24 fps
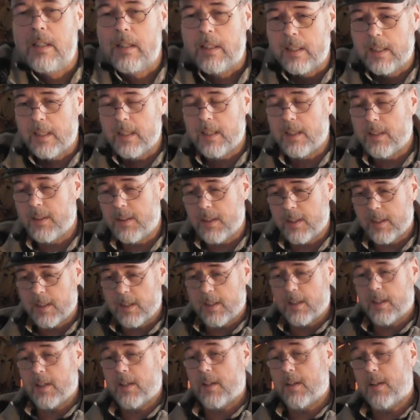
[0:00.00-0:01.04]
And
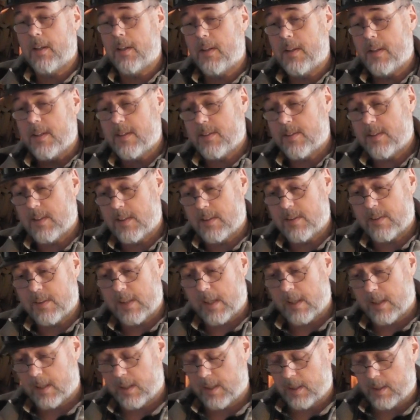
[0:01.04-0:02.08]
this is
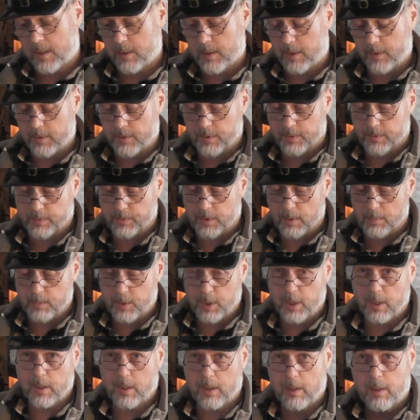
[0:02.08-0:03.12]
from
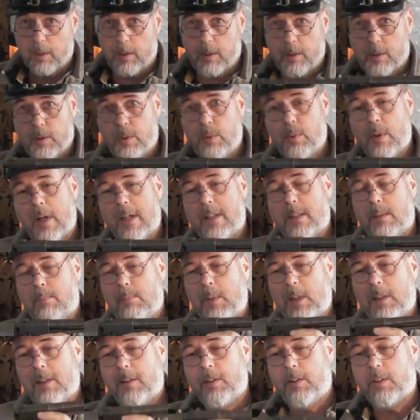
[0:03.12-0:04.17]
the U.S.
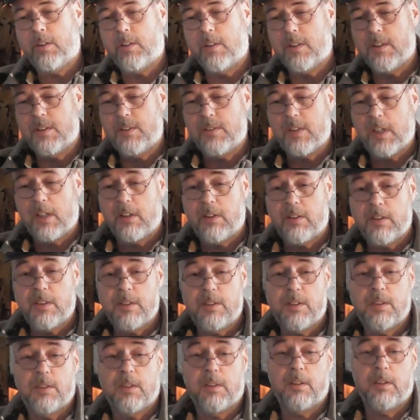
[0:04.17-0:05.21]
military
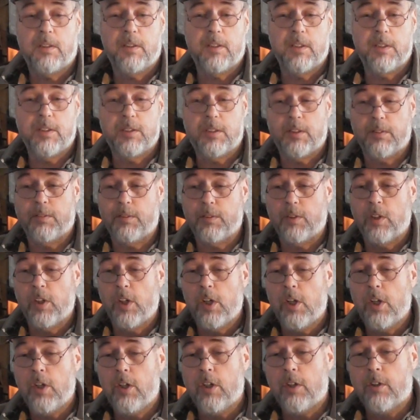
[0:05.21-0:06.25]
series. It's a
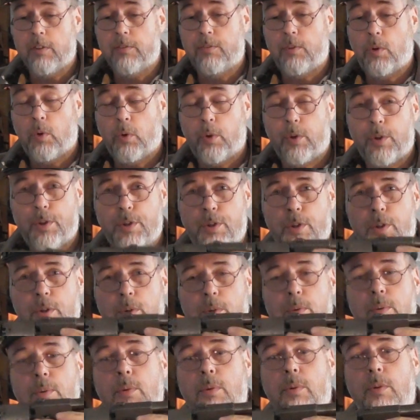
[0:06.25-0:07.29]

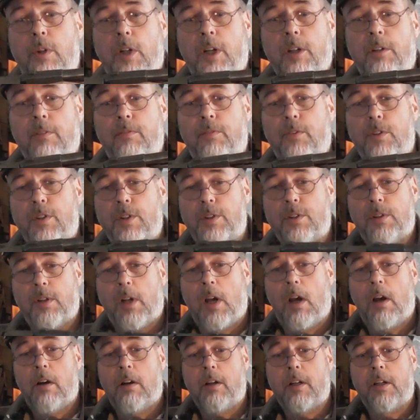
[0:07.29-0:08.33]
4-screw cut for
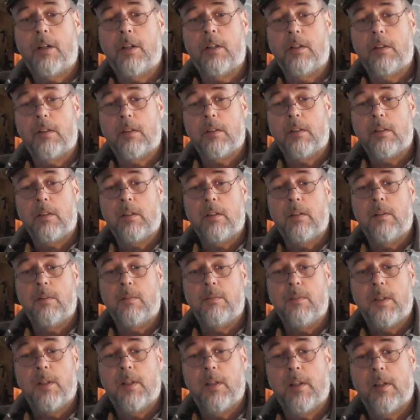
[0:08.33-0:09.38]
stock
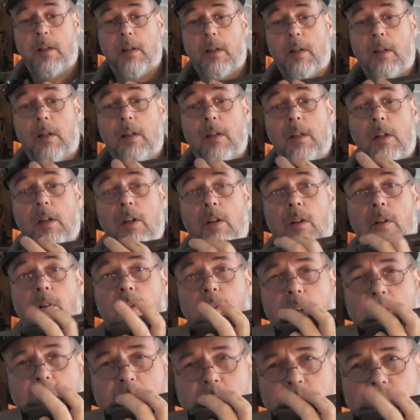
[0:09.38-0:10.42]
with a
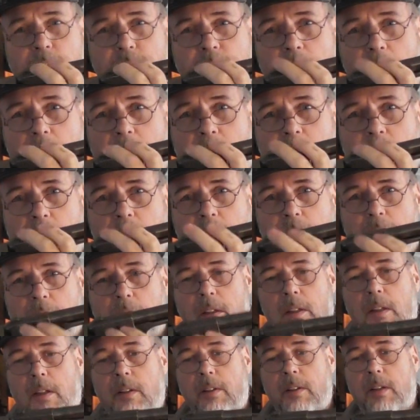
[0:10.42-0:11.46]
rear sight
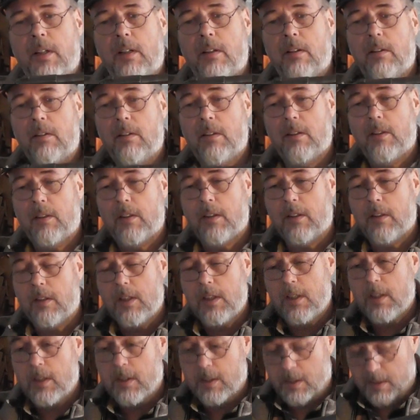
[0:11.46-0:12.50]
on here, and
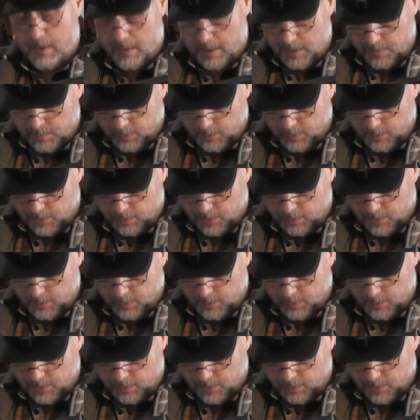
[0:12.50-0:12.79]
this